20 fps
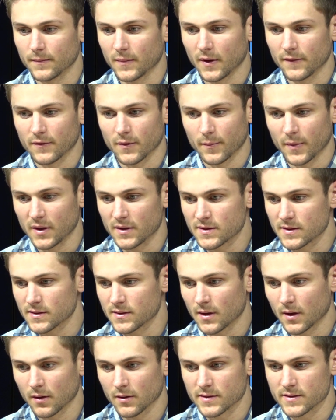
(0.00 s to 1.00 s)
If the base is
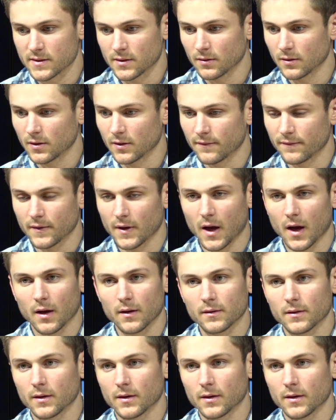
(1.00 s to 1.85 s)
there, steal it. If not,